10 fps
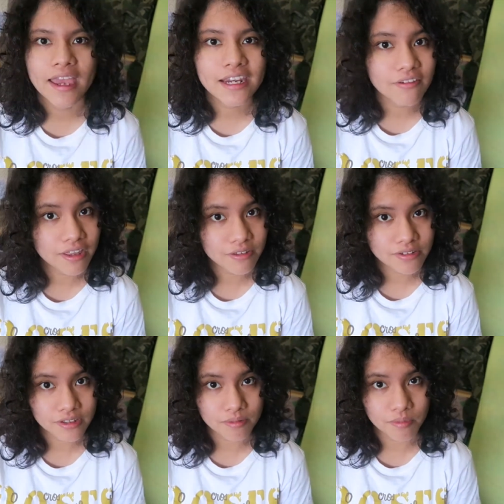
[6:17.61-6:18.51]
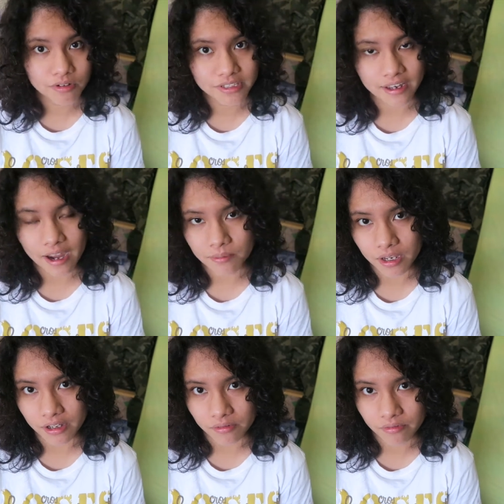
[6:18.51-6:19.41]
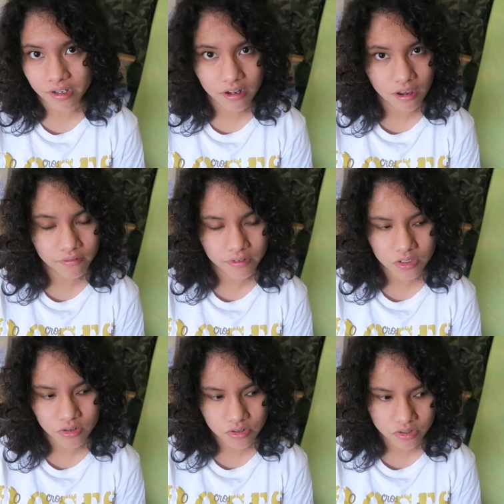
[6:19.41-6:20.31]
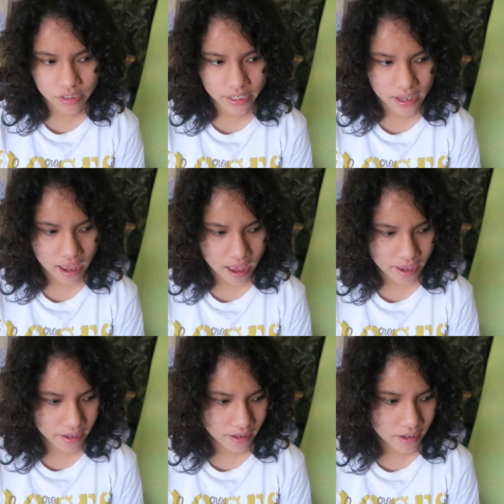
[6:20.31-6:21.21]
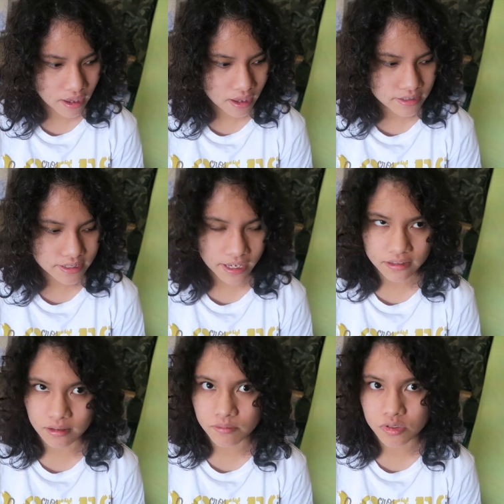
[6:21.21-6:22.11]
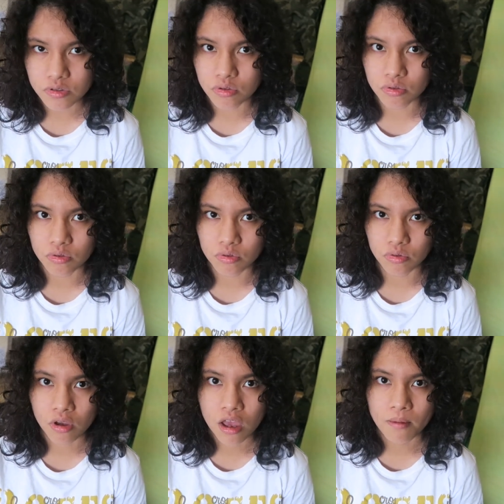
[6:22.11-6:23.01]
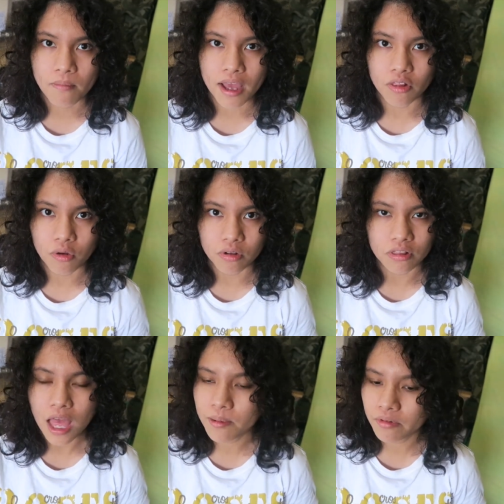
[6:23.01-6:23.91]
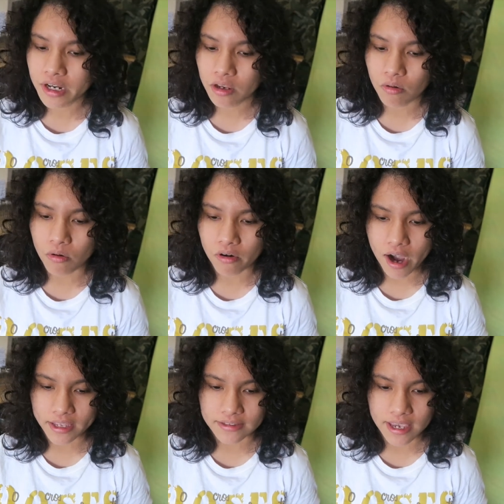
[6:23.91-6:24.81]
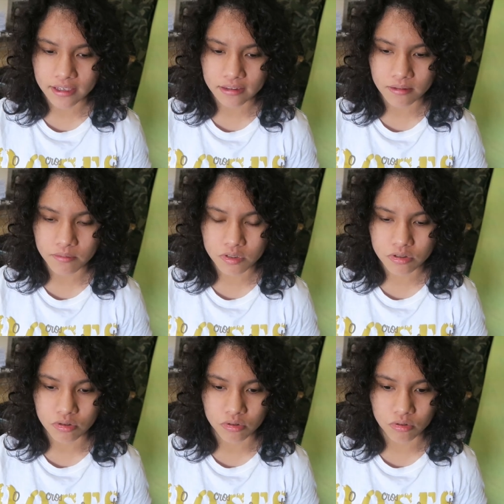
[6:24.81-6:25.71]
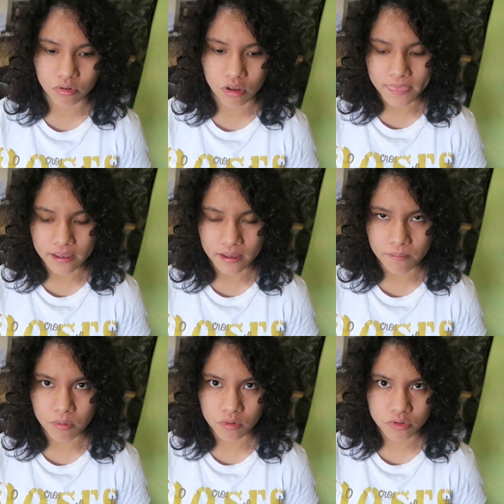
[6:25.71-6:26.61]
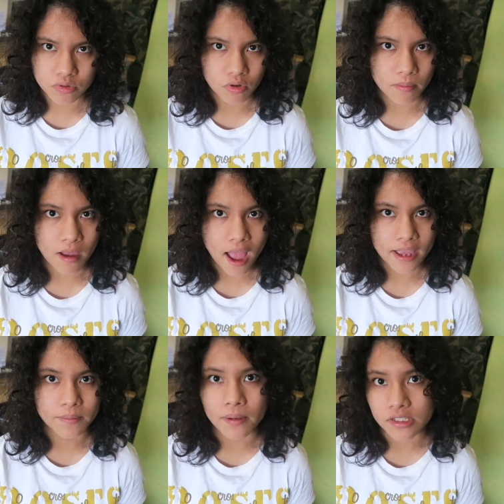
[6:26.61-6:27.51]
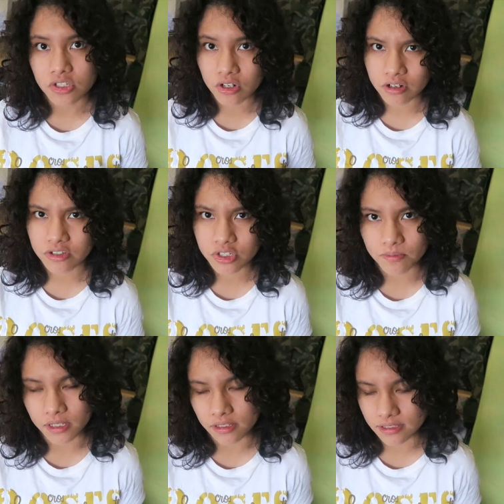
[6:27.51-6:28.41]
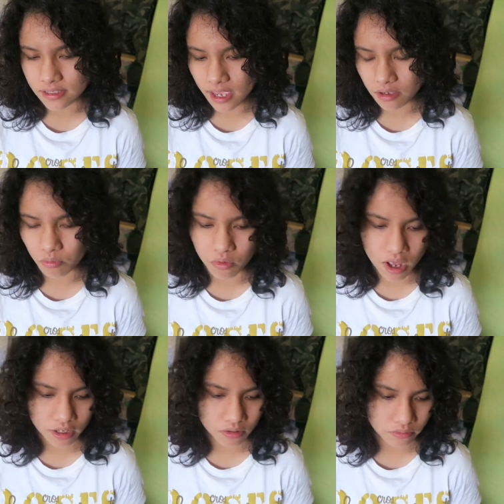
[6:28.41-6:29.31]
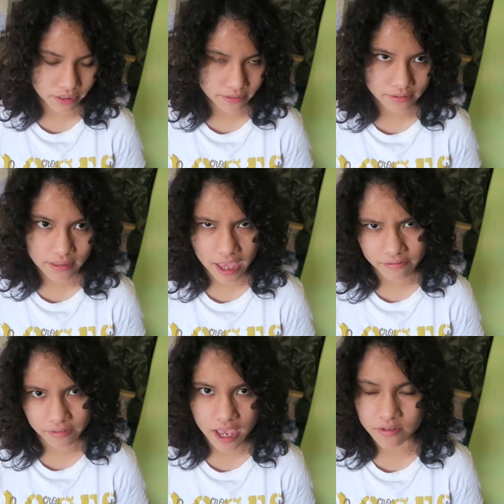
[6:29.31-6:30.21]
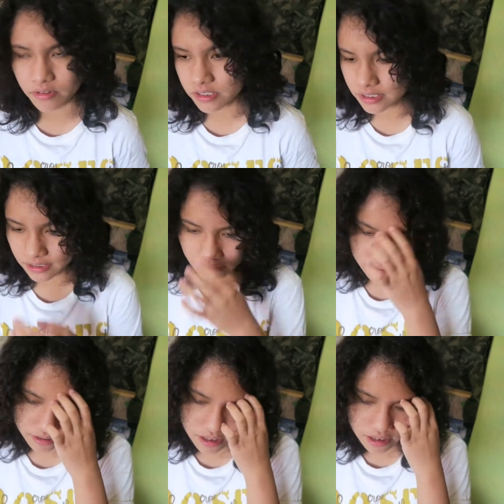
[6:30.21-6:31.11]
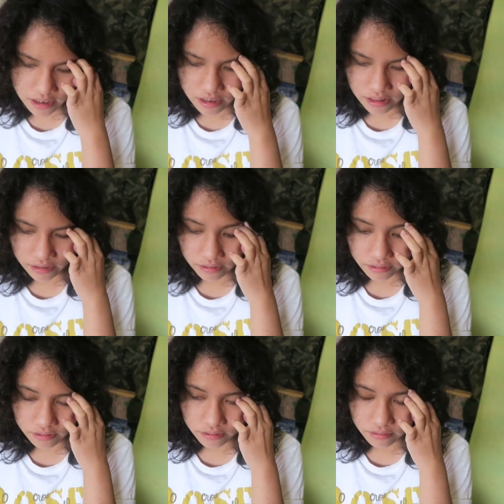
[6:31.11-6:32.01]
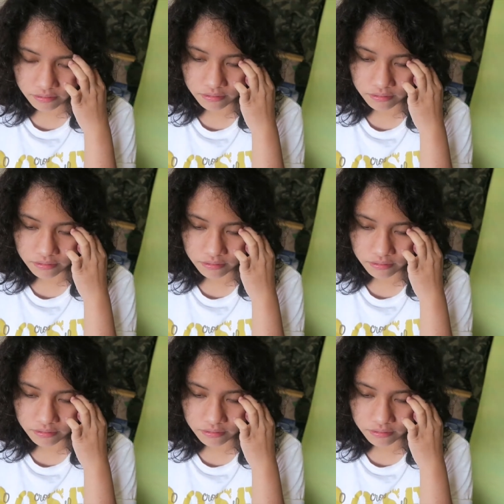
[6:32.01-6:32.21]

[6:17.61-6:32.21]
anyway those are the books that I'm getting rid of usually I take them to my local library or I take them to the bookstore behind my church because they work with Lifeline which is a like a